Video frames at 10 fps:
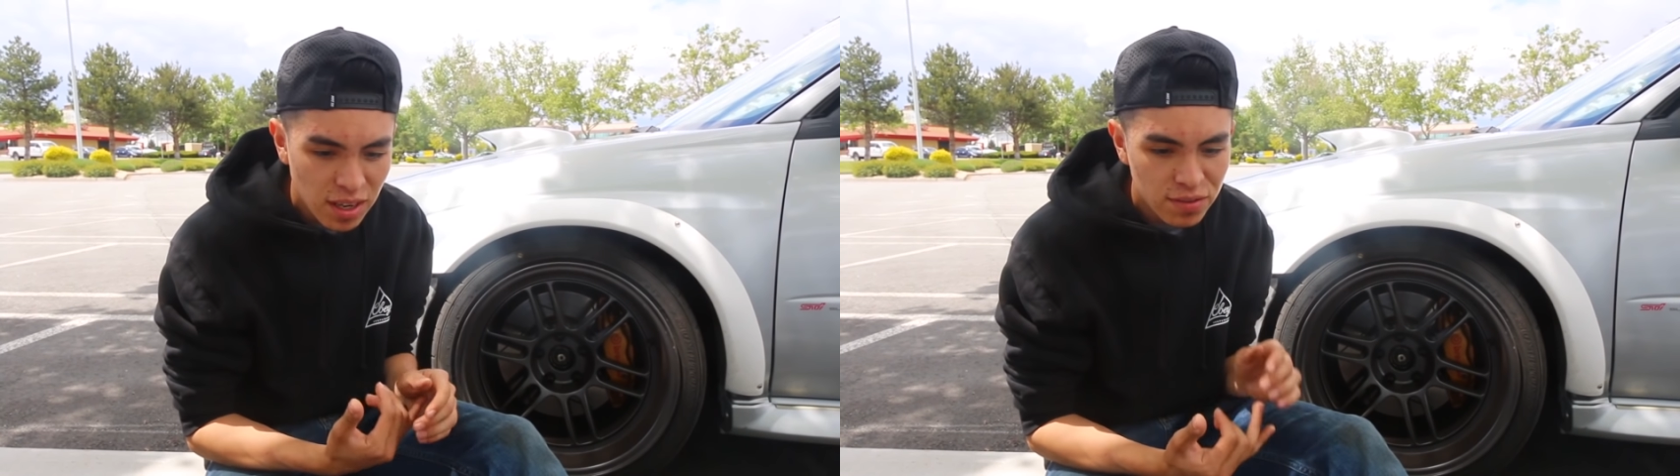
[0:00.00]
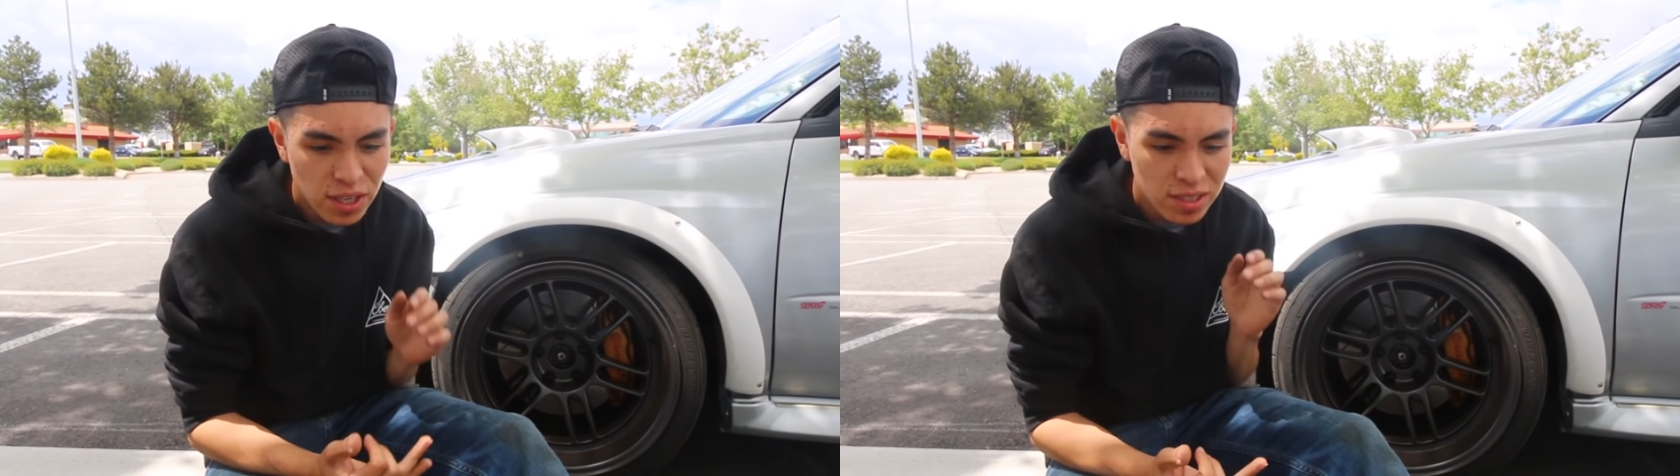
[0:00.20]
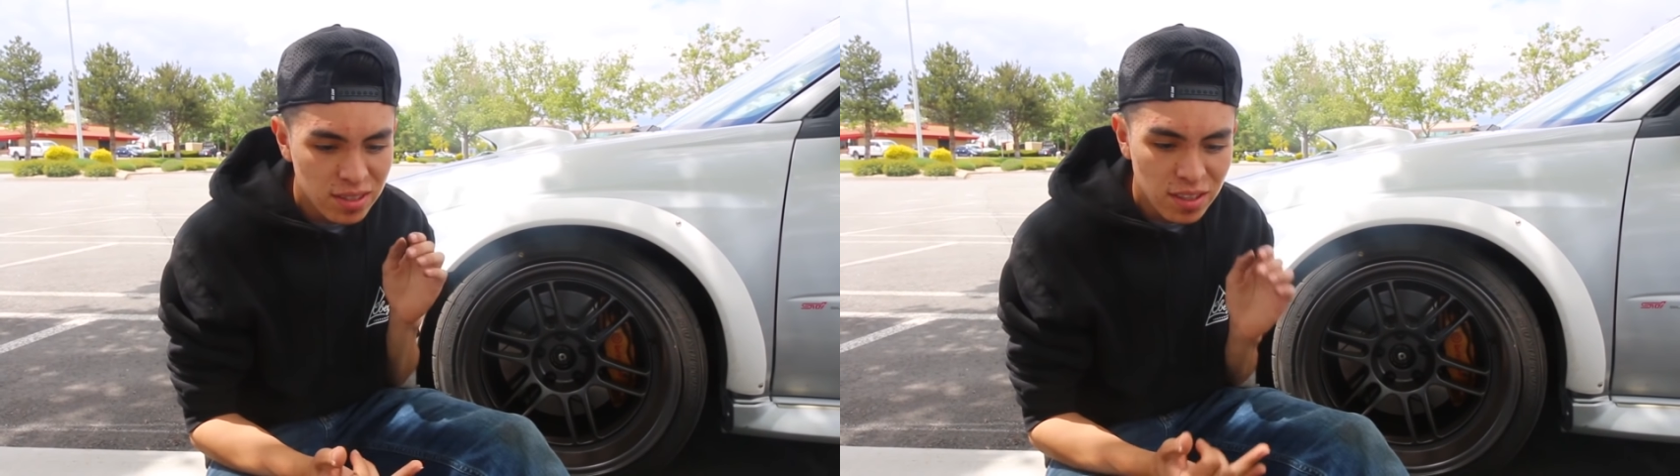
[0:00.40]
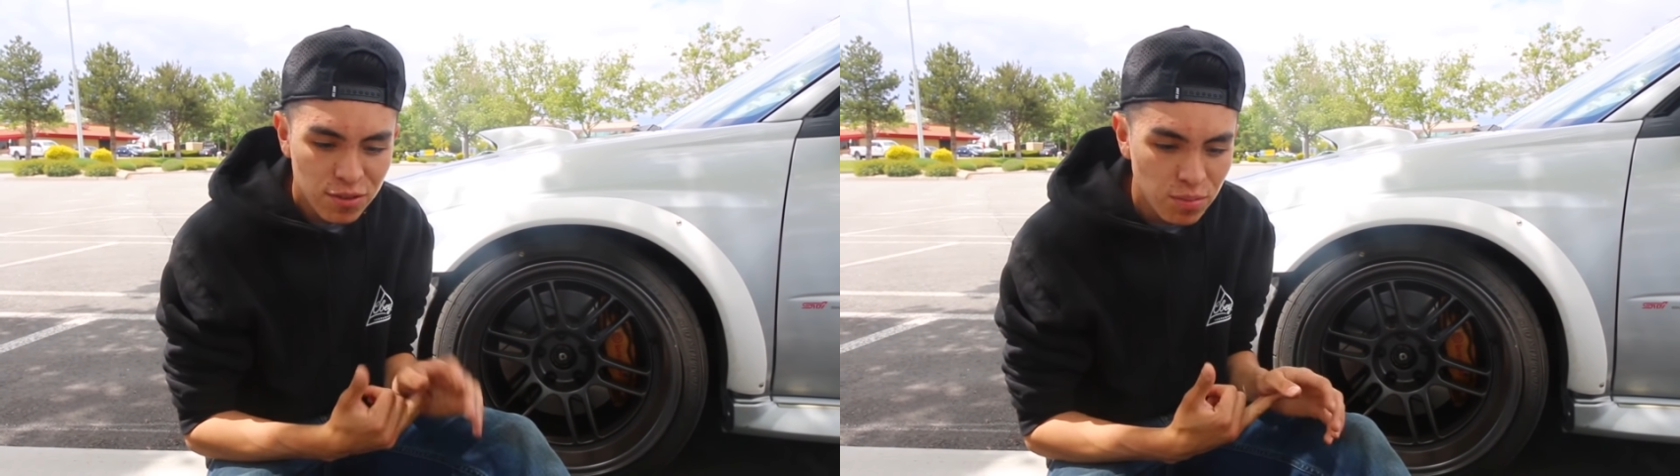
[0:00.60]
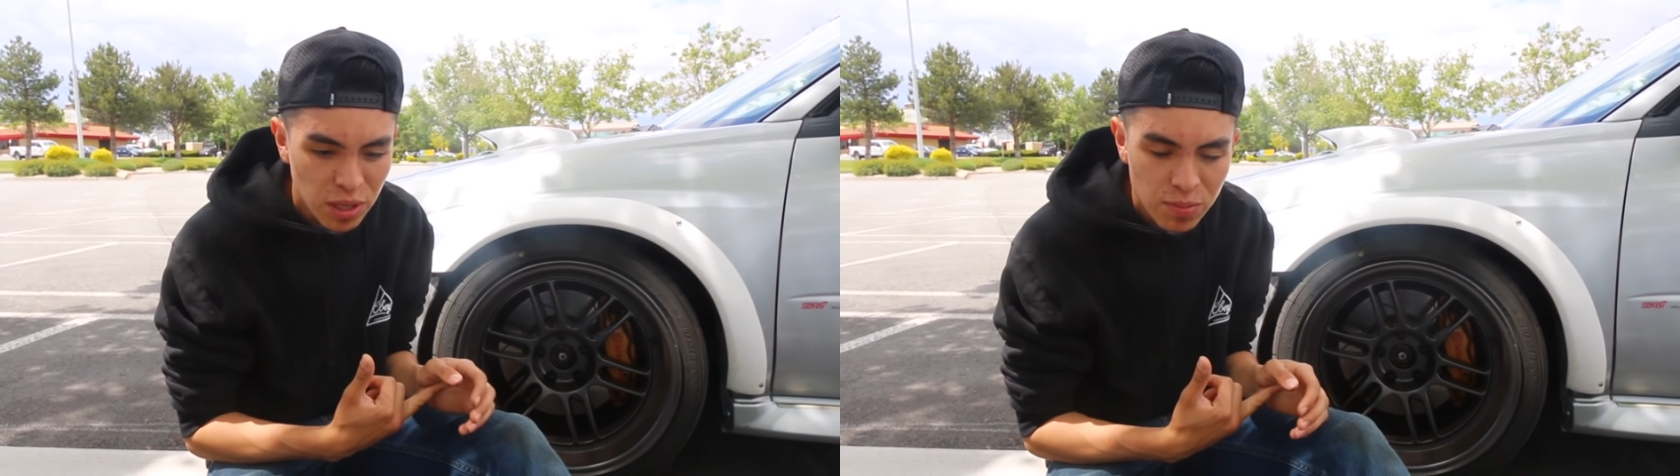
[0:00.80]
I've talked to
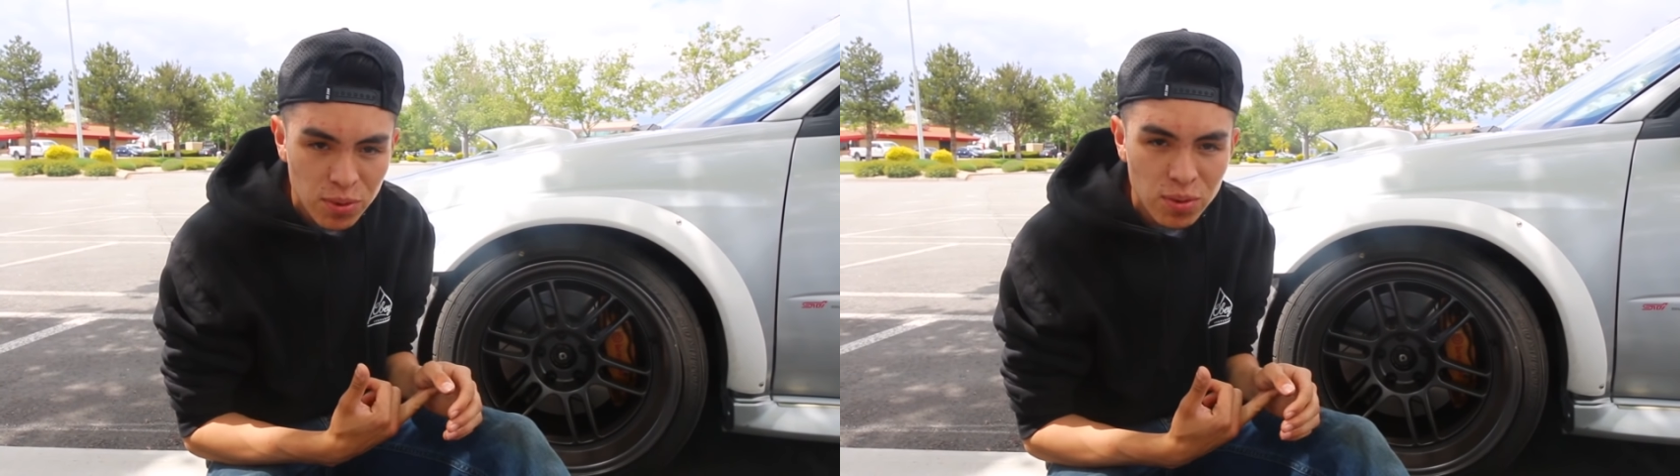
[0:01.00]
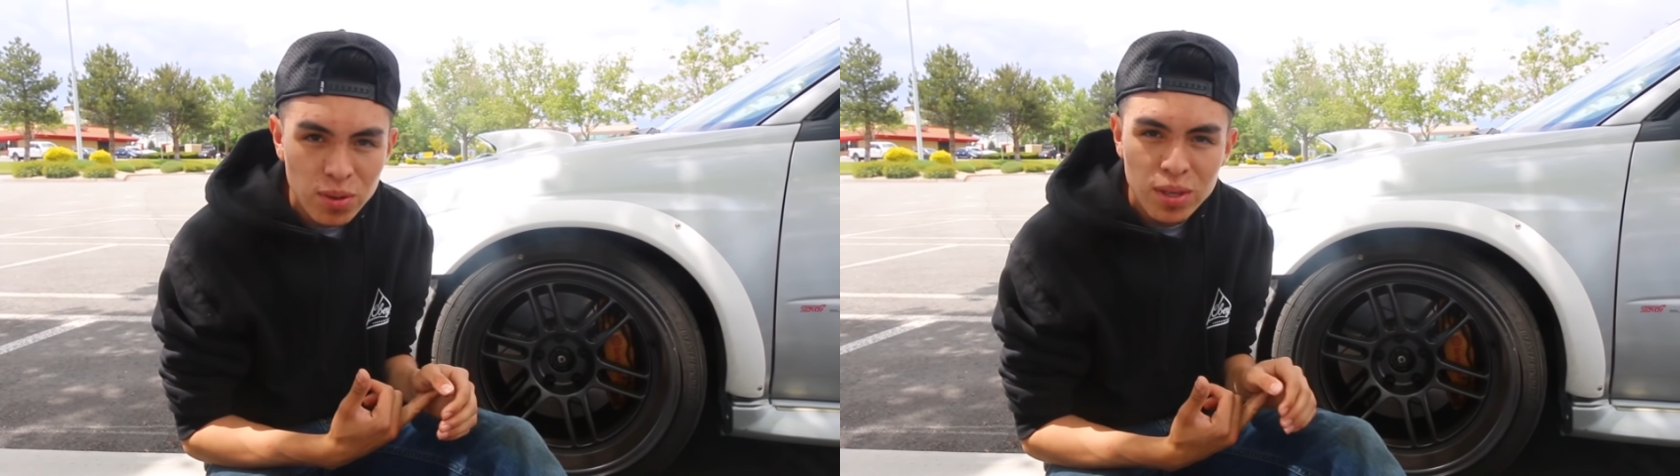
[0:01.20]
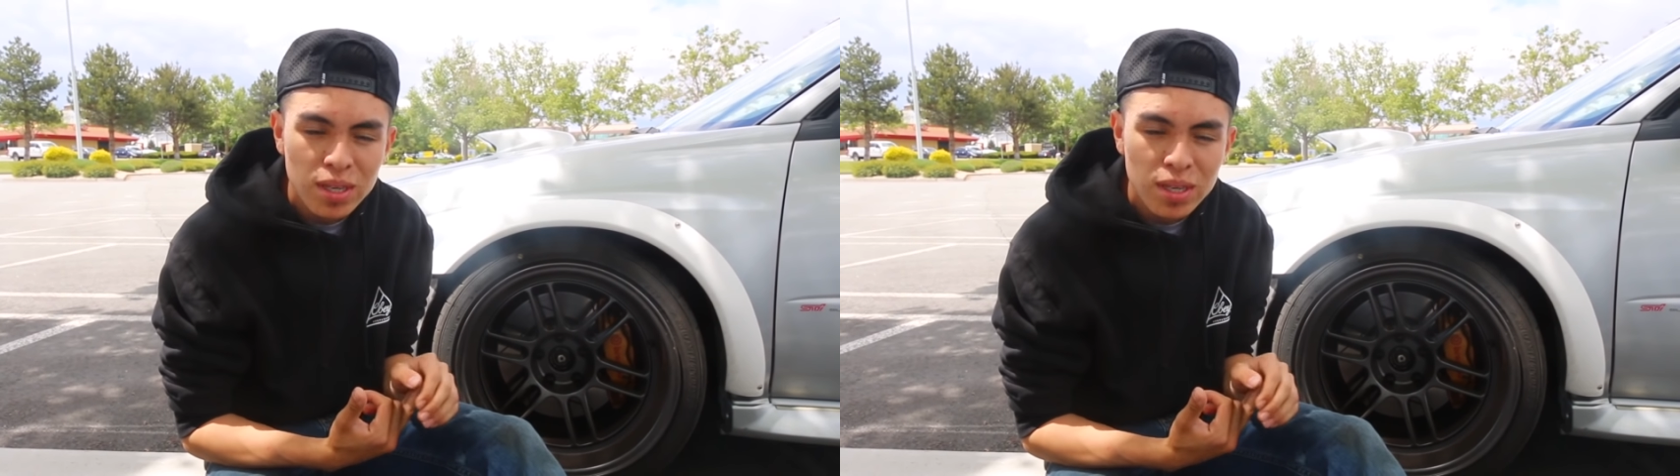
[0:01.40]
different people,